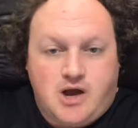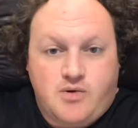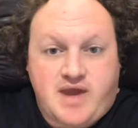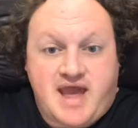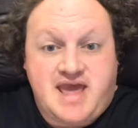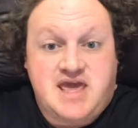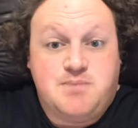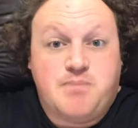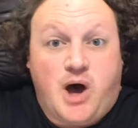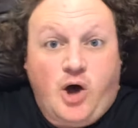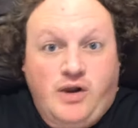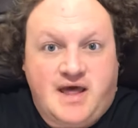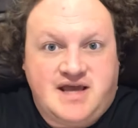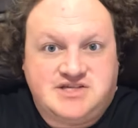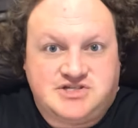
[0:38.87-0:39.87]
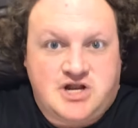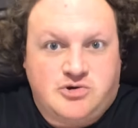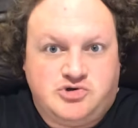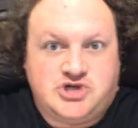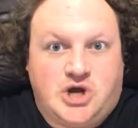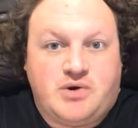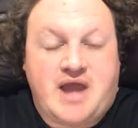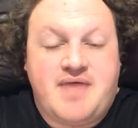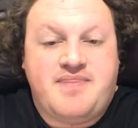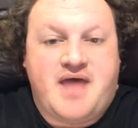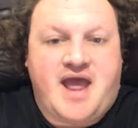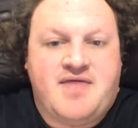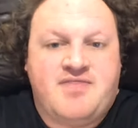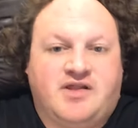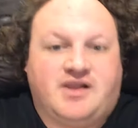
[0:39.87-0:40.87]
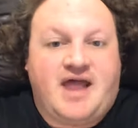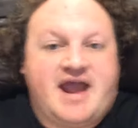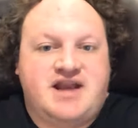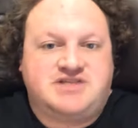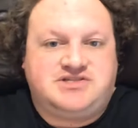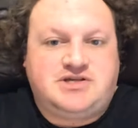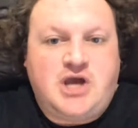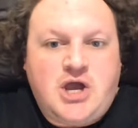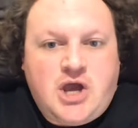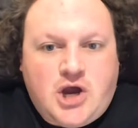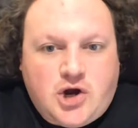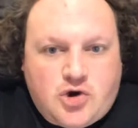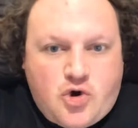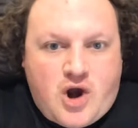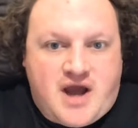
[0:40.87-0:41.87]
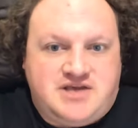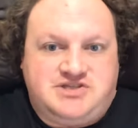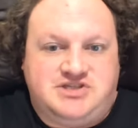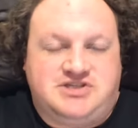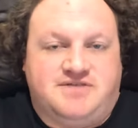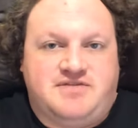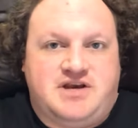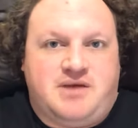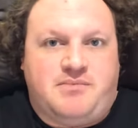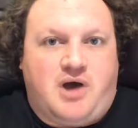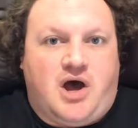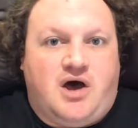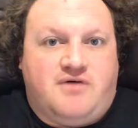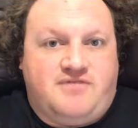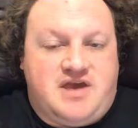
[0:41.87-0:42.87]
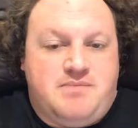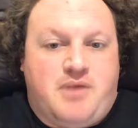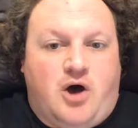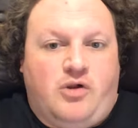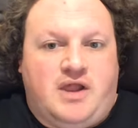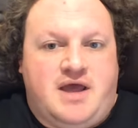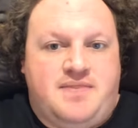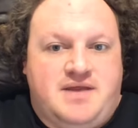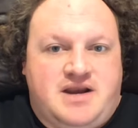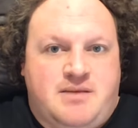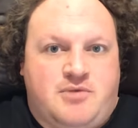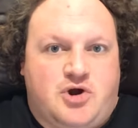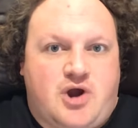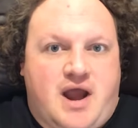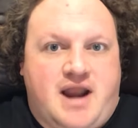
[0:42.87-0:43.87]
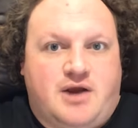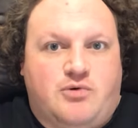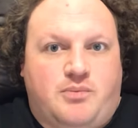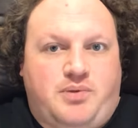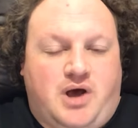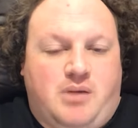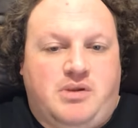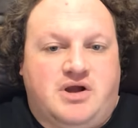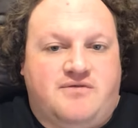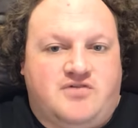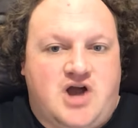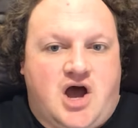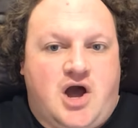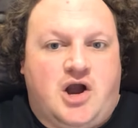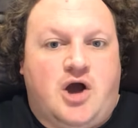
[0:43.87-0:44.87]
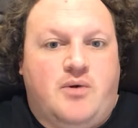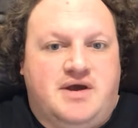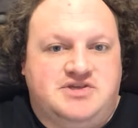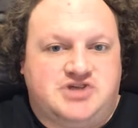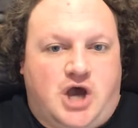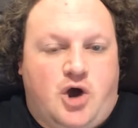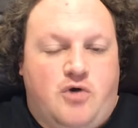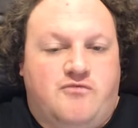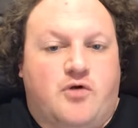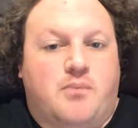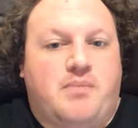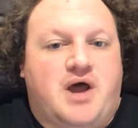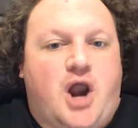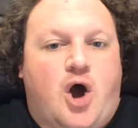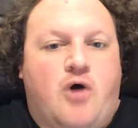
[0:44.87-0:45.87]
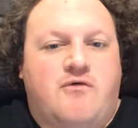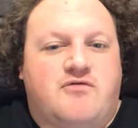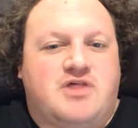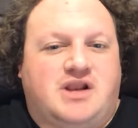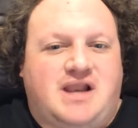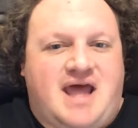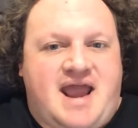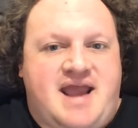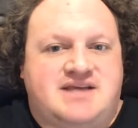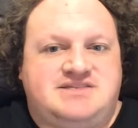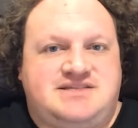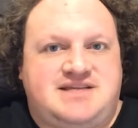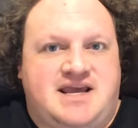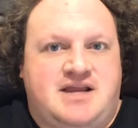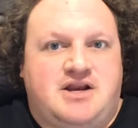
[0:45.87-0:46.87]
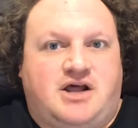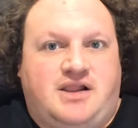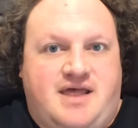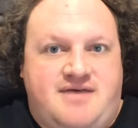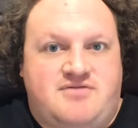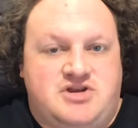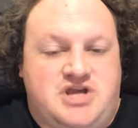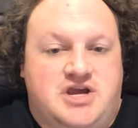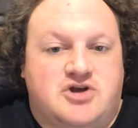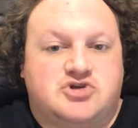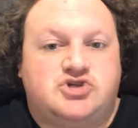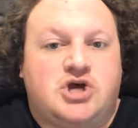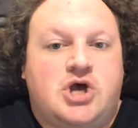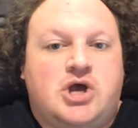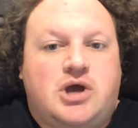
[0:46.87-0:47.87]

Okay, Ebola is no joke. And the latest crisis of Ebola in the Democratic Republic of Congo is over. But over the last 10 to 11 years,